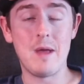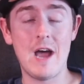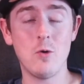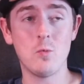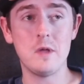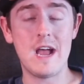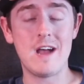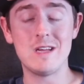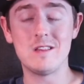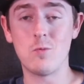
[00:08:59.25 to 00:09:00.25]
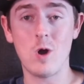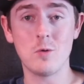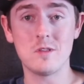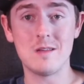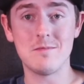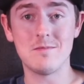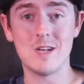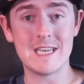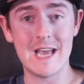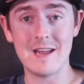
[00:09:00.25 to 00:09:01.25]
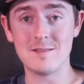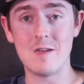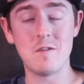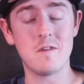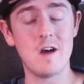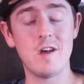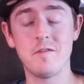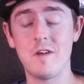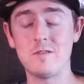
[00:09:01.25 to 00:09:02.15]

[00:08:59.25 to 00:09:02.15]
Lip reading: I don't really have anything wrong with it. Again, gave it 5 out of 5